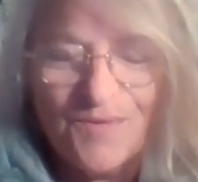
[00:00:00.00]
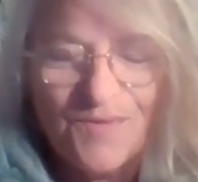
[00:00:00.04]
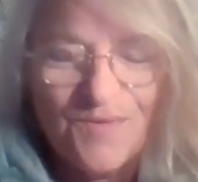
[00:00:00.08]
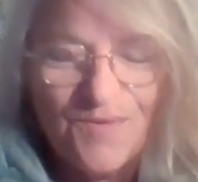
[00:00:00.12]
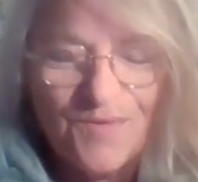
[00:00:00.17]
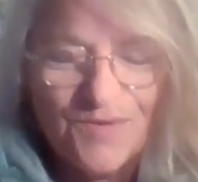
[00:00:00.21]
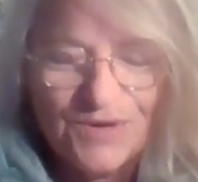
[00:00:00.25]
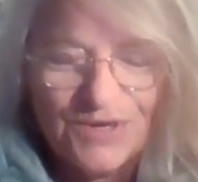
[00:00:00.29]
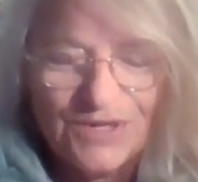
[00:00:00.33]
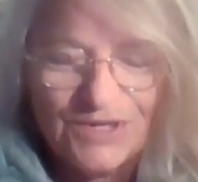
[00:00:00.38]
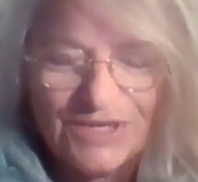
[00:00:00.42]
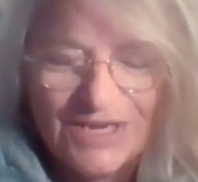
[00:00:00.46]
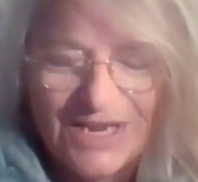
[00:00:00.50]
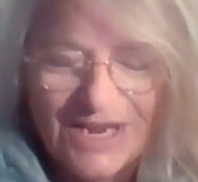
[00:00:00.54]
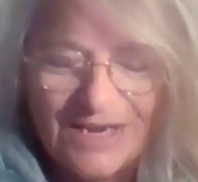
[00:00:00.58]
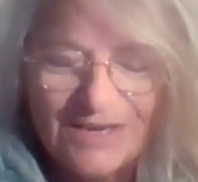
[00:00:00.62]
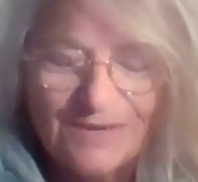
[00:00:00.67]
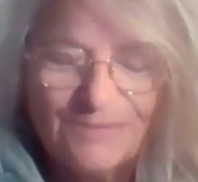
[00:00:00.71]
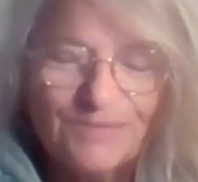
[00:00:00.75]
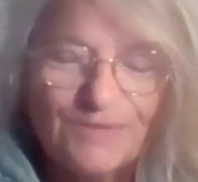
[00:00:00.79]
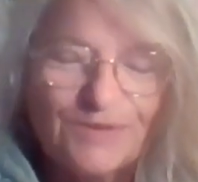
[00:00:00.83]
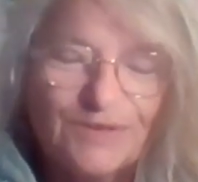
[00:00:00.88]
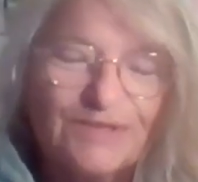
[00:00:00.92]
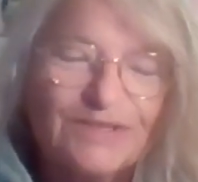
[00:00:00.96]
Gorgeous
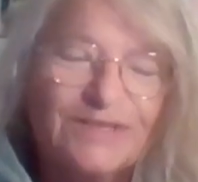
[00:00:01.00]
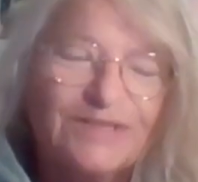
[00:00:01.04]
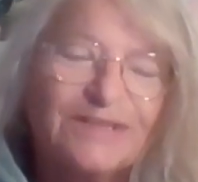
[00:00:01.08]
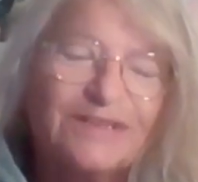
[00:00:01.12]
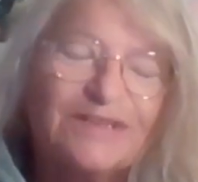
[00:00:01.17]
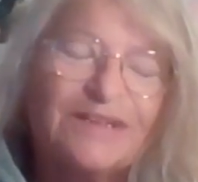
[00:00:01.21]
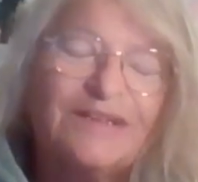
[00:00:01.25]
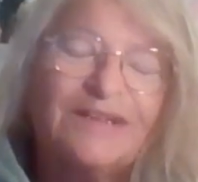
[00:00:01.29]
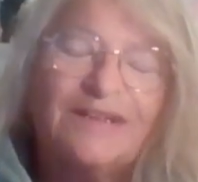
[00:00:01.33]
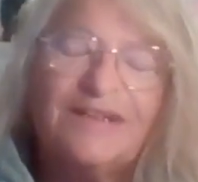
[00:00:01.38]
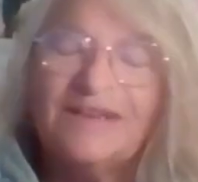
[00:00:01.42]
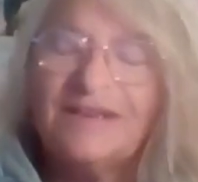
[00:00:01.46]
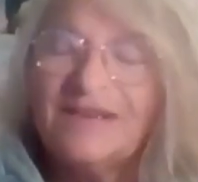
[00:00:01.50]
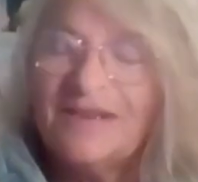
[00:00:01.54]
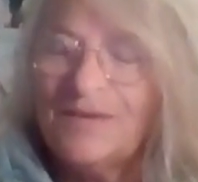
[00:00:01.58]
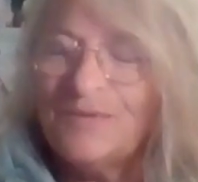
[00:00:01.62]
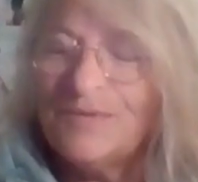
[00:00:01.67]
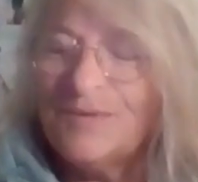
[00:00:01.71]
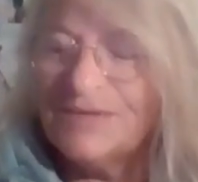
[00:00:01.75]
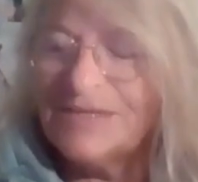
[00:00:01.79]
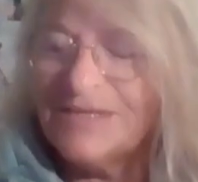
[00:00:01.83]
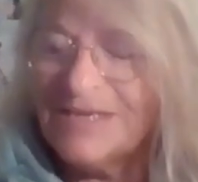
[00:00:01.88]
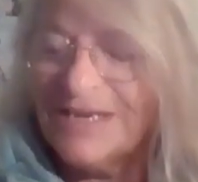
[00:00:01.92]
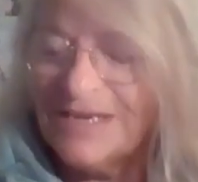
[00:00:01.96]
animals, and they
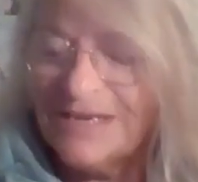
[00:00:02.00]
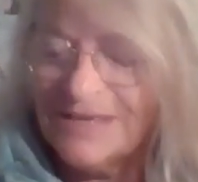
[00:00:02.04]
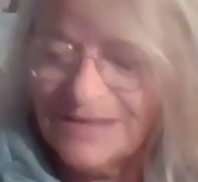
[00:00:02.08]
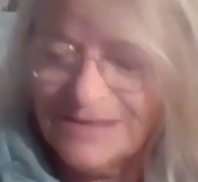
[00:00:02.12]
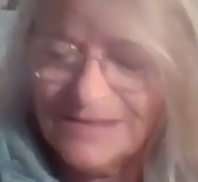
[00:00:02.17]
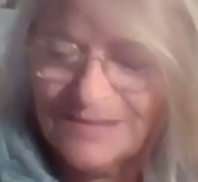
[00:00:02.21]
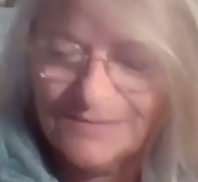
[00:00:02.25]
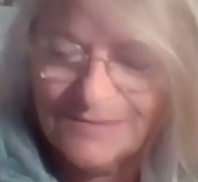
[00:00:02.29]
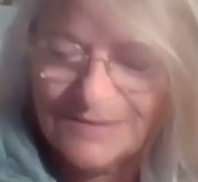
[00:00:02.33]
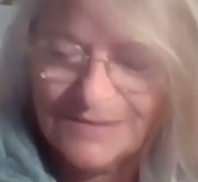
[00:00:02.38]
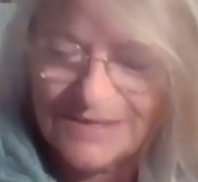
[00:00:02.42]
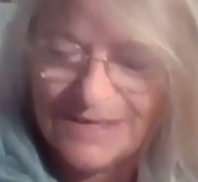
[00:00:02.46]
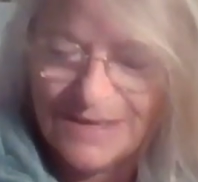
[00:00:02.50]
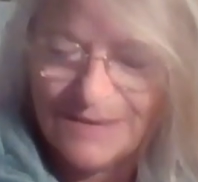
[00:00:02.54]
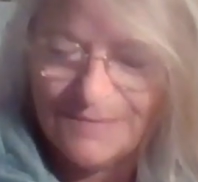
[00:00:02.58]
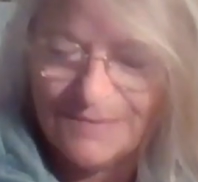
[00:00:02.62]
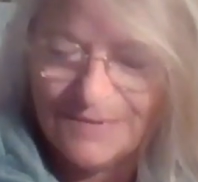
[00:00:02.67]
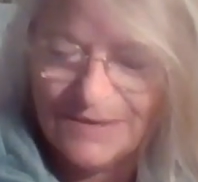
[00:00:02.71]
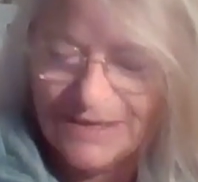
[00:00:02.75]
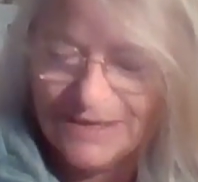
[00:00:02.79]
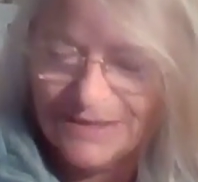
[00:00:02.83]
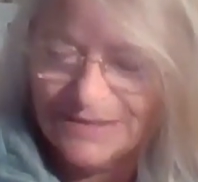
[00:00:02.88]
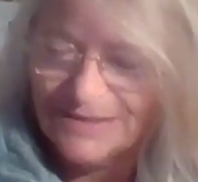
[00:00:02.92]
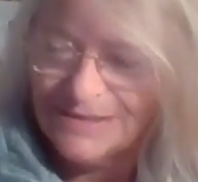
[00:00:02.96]
will tell us what's
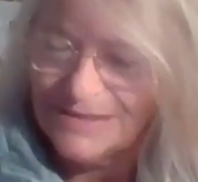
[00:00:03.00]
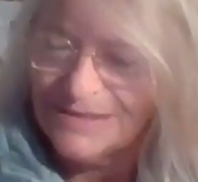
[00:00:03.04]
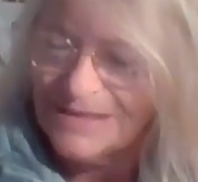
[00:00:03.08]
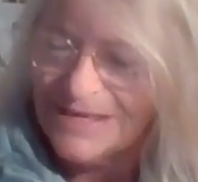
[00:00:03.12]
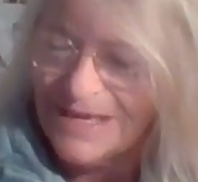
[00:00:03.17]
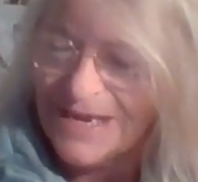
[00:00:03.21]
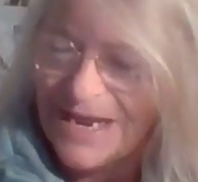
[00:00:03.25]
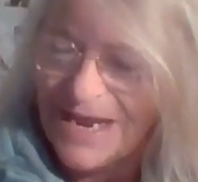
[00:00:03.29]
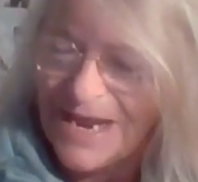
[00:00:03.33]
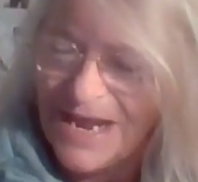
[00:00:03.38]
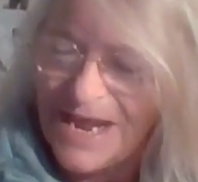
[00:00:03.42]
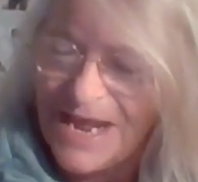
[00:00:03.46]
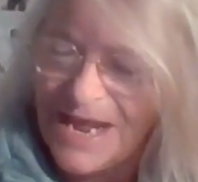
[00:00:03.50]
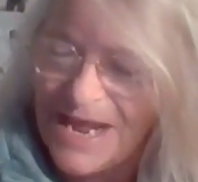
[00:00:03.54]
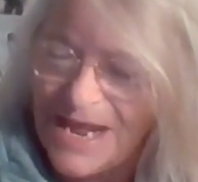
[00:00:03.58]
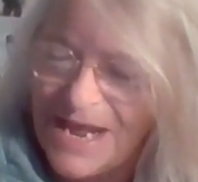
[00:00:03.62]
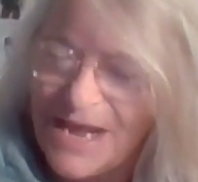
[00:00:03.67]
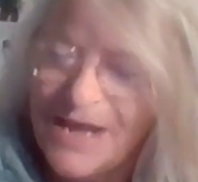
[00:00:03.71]
happening today.